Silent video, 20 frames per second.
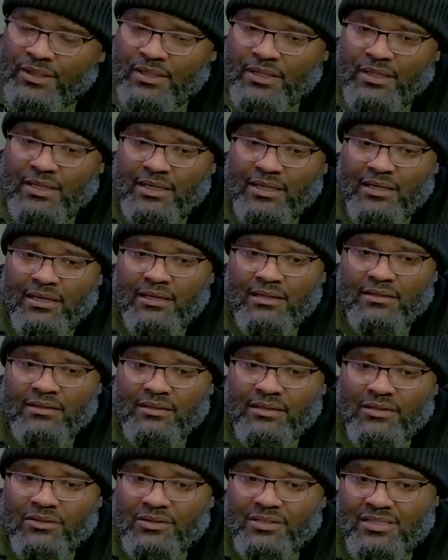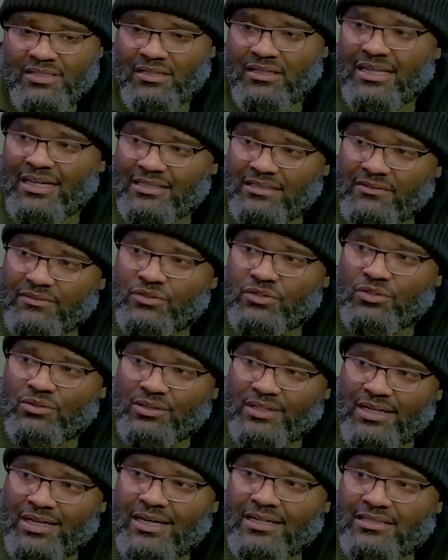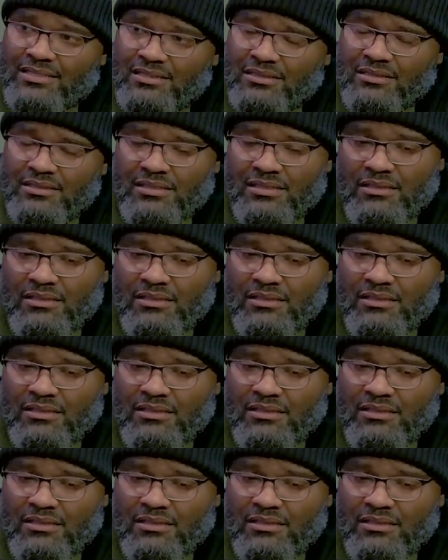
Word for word: And there is a lack of curiosity,